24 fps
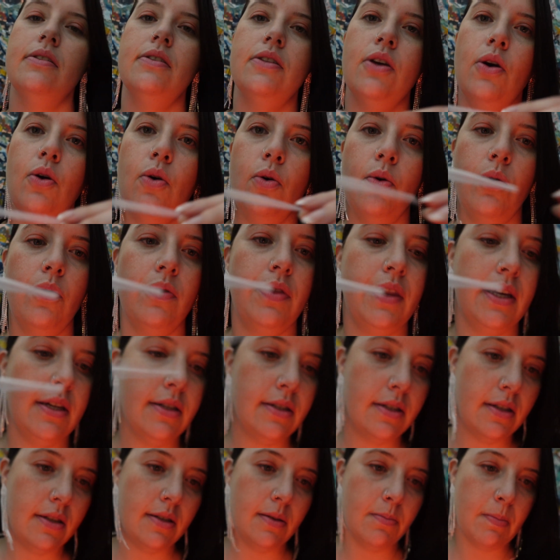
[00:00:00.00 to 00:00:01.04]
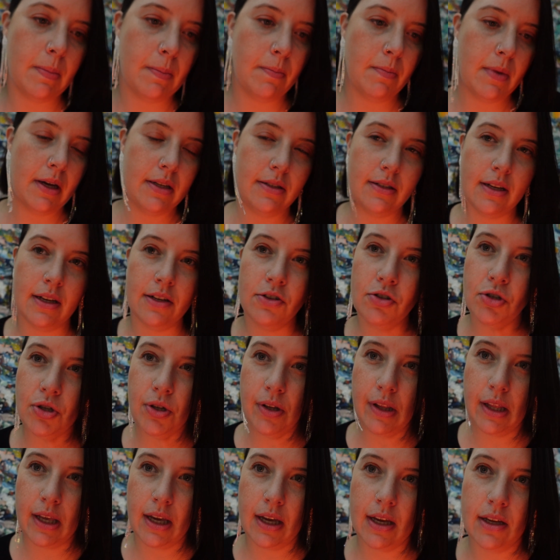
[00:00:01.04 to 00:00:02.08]
So this is
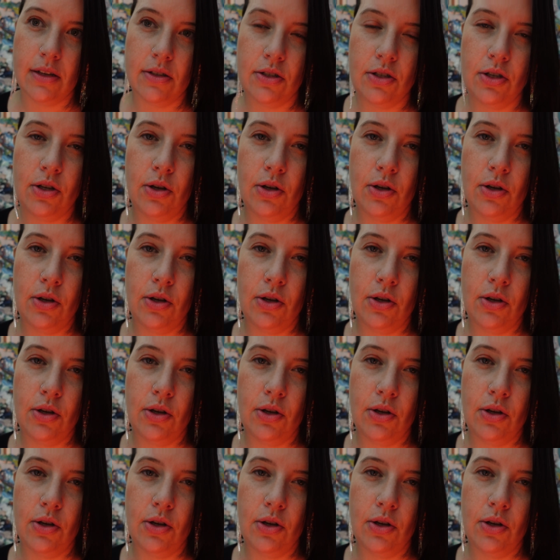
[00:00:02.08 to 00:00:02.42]
essentially